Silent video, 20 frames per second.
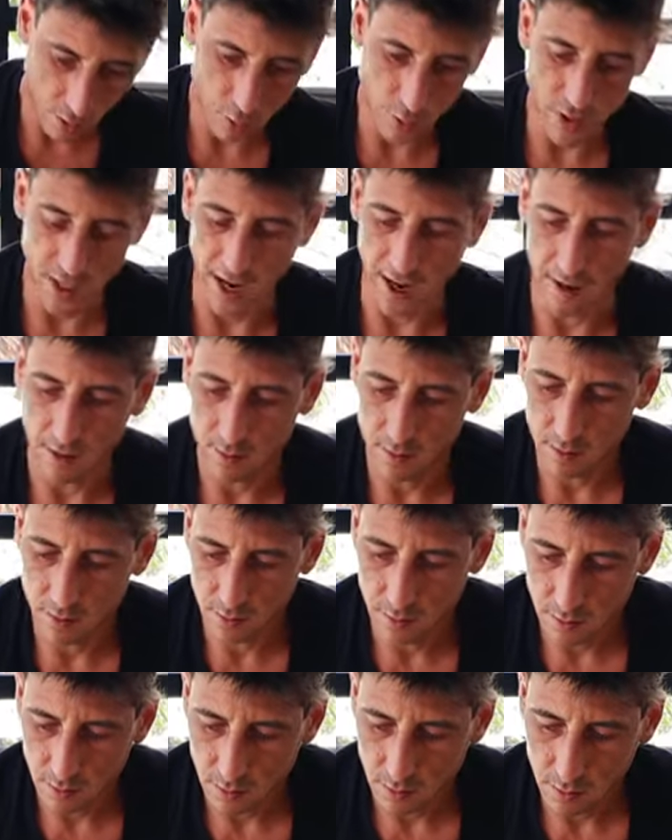Oh yeah.
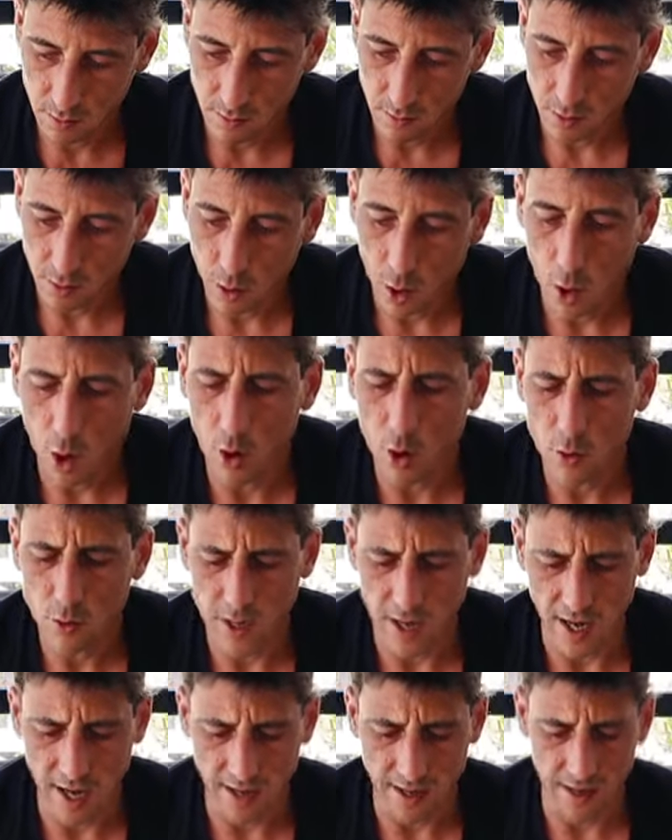
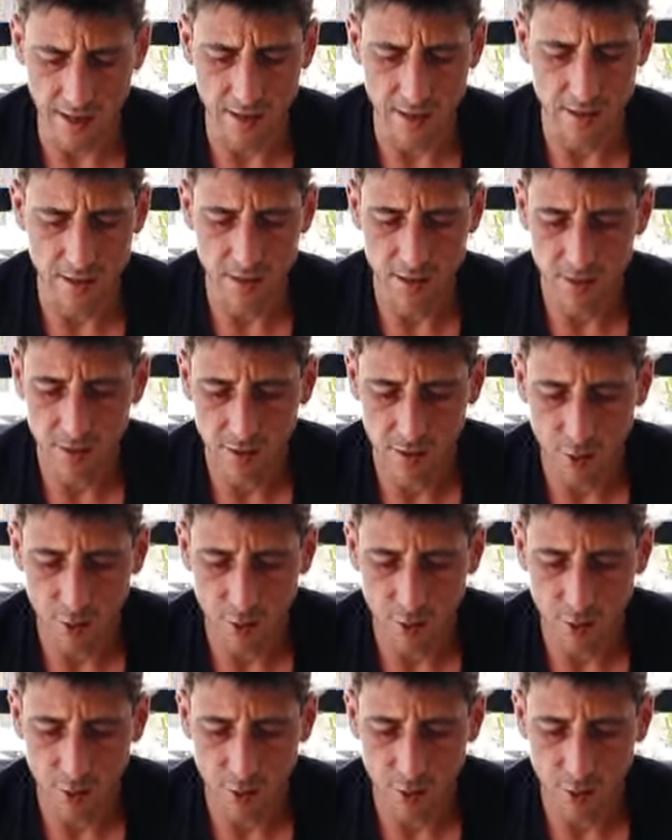Oh yeah, guys.